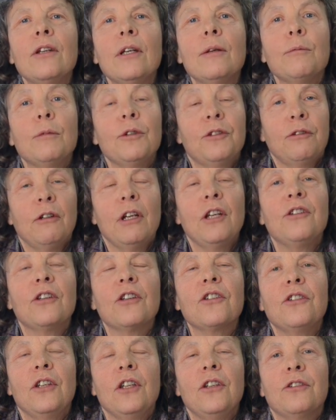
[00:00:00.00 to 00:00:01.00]
it was very
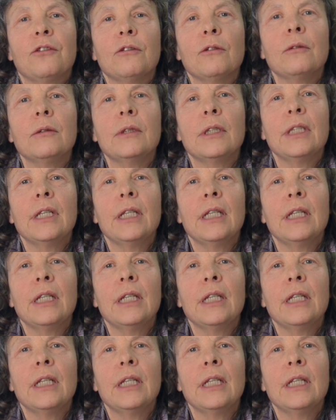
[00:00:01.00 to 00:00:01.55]
successful